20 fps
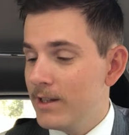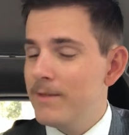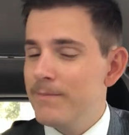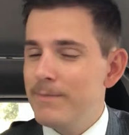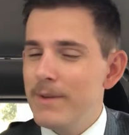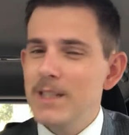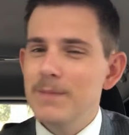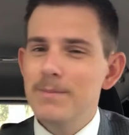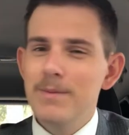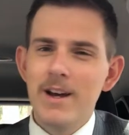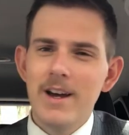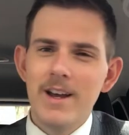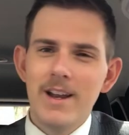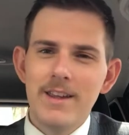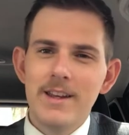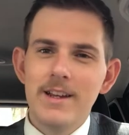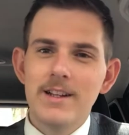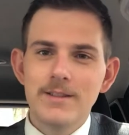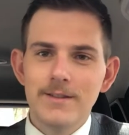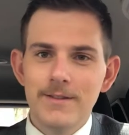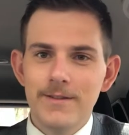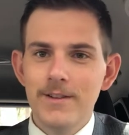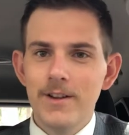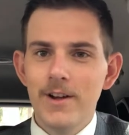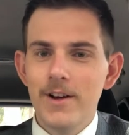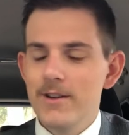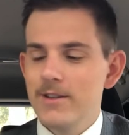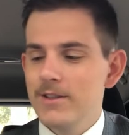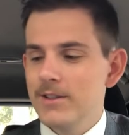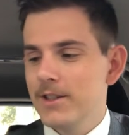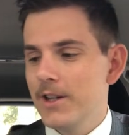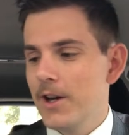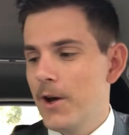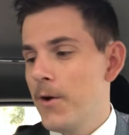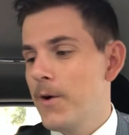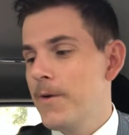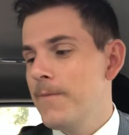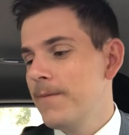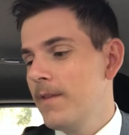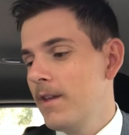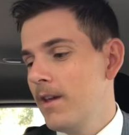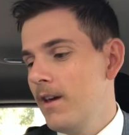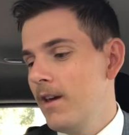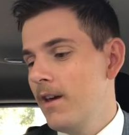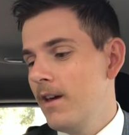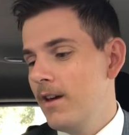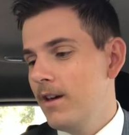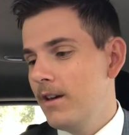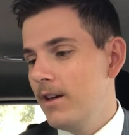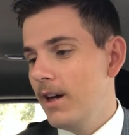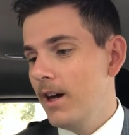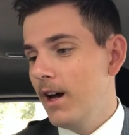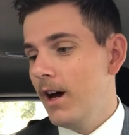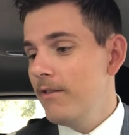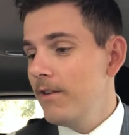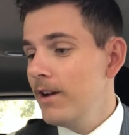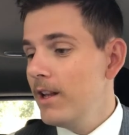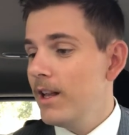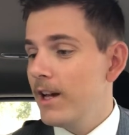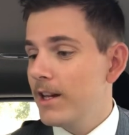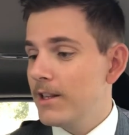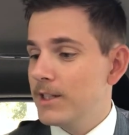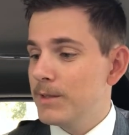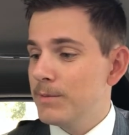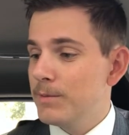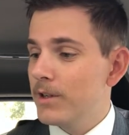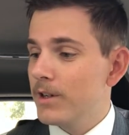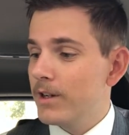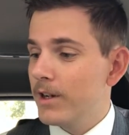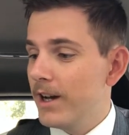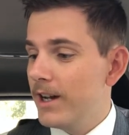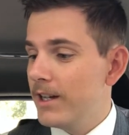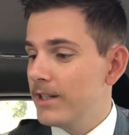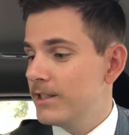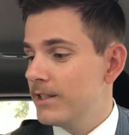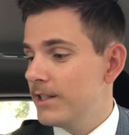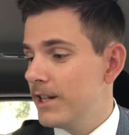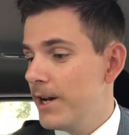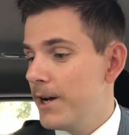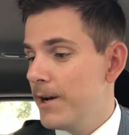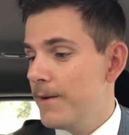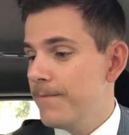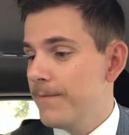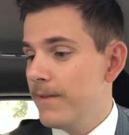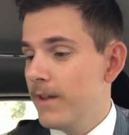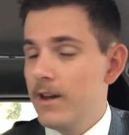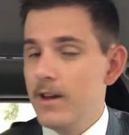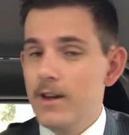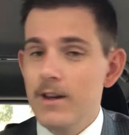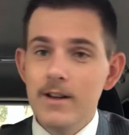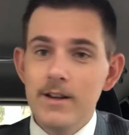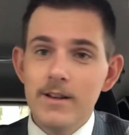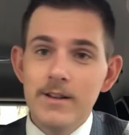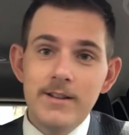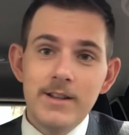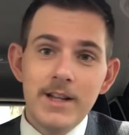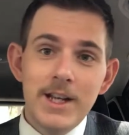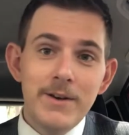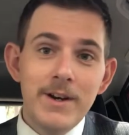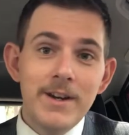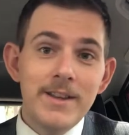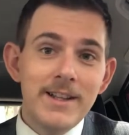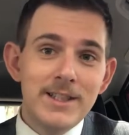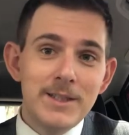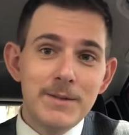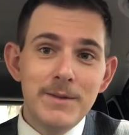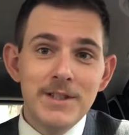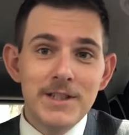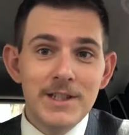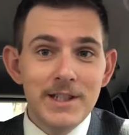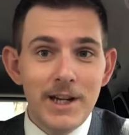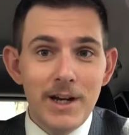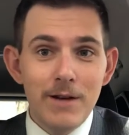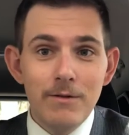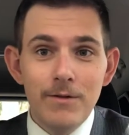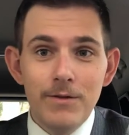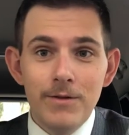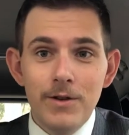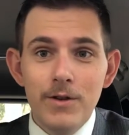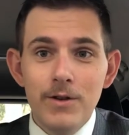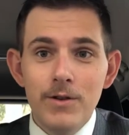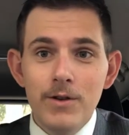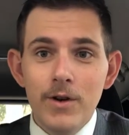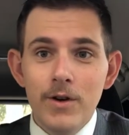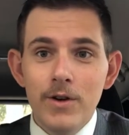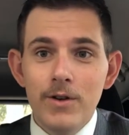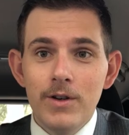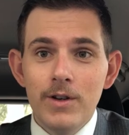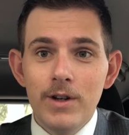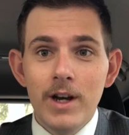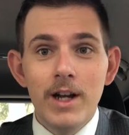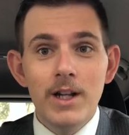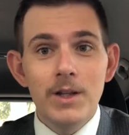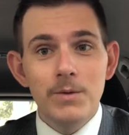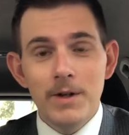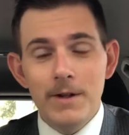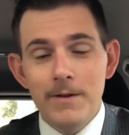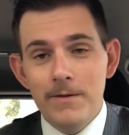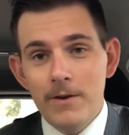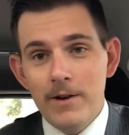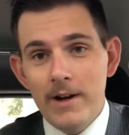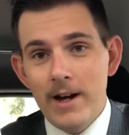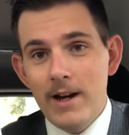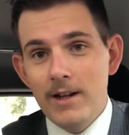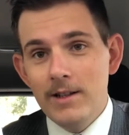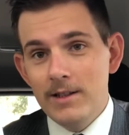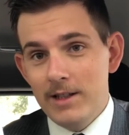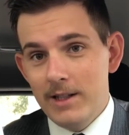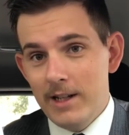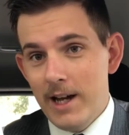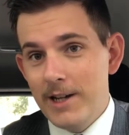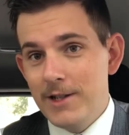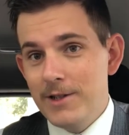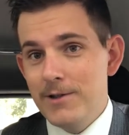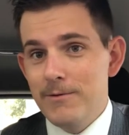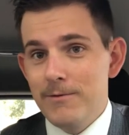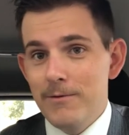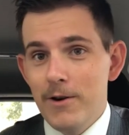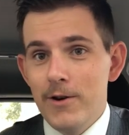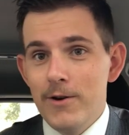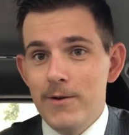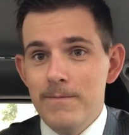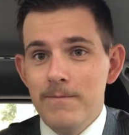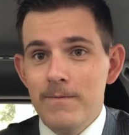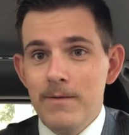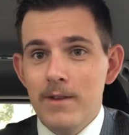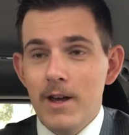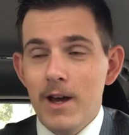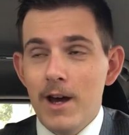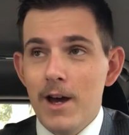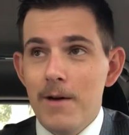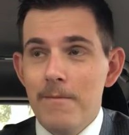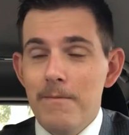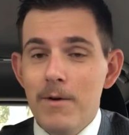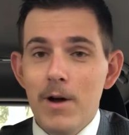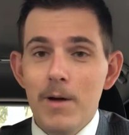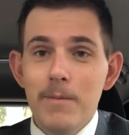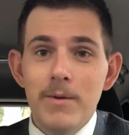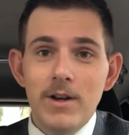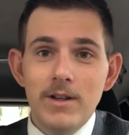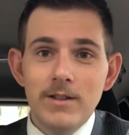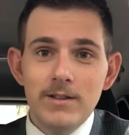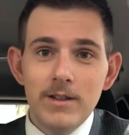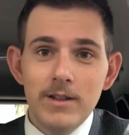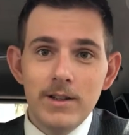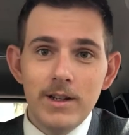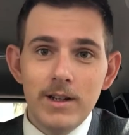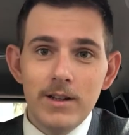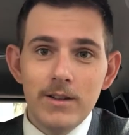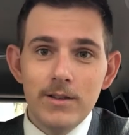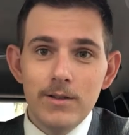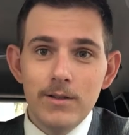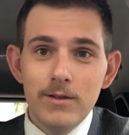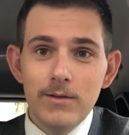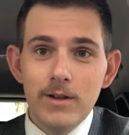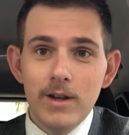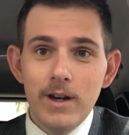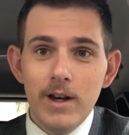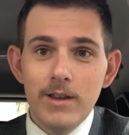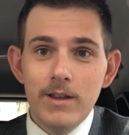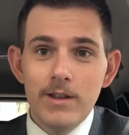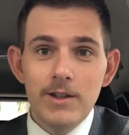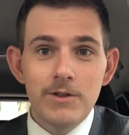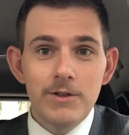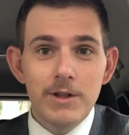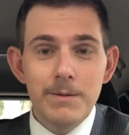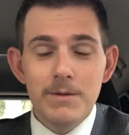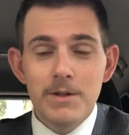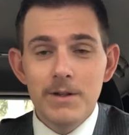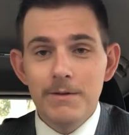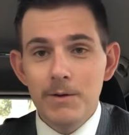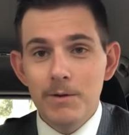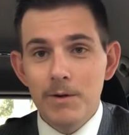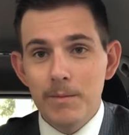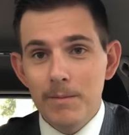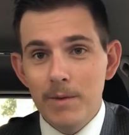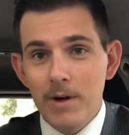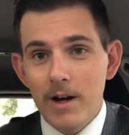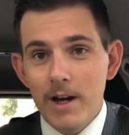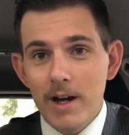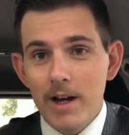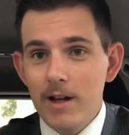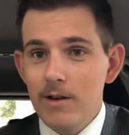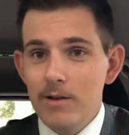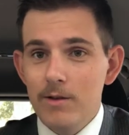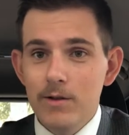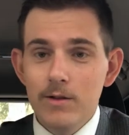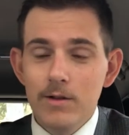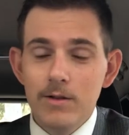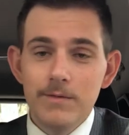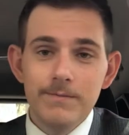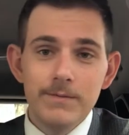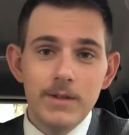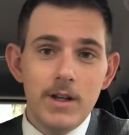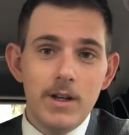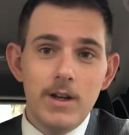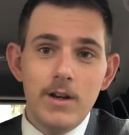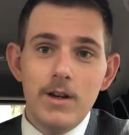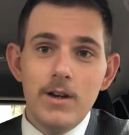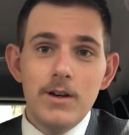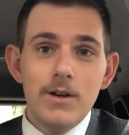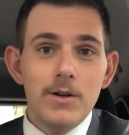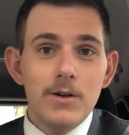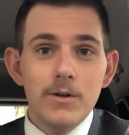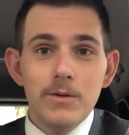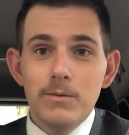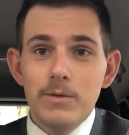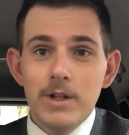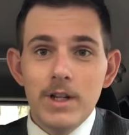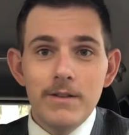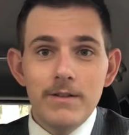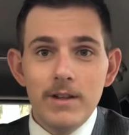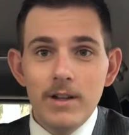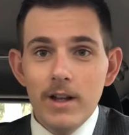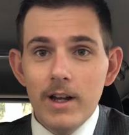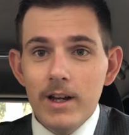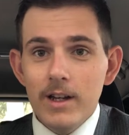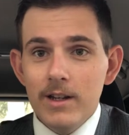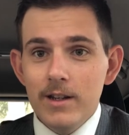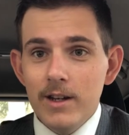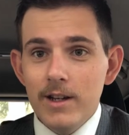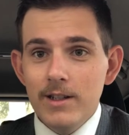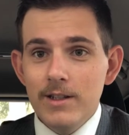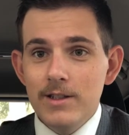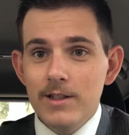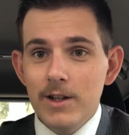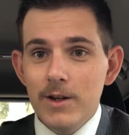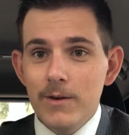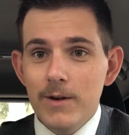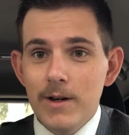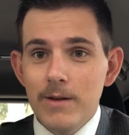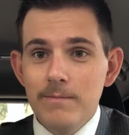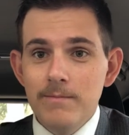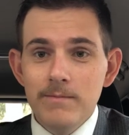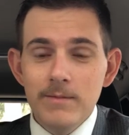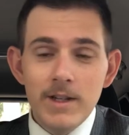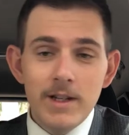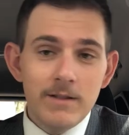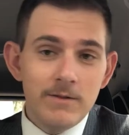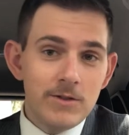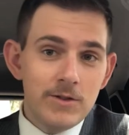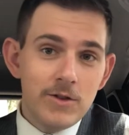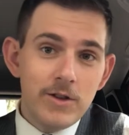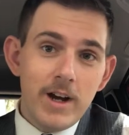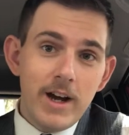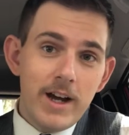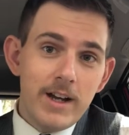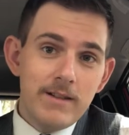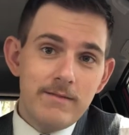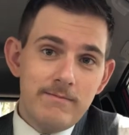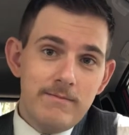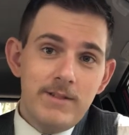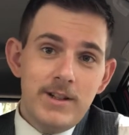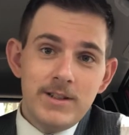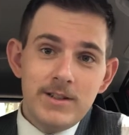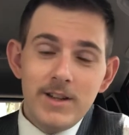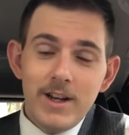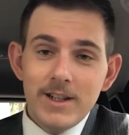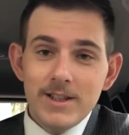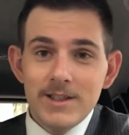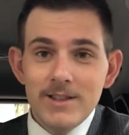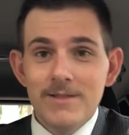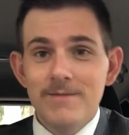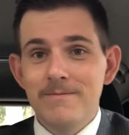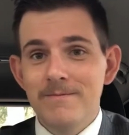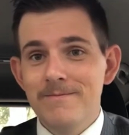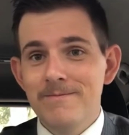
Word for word: The best part, I think, is the flow. So, yeah, I really like this book, guys. Um, Anyway, that's the Byzantine Review on uh, 24 Hours in Ancient Rome. Um, I'll post a link to uh, the description if you want to buy it or, or whatever you like, guys. So, um, yeah, try it. It's nice.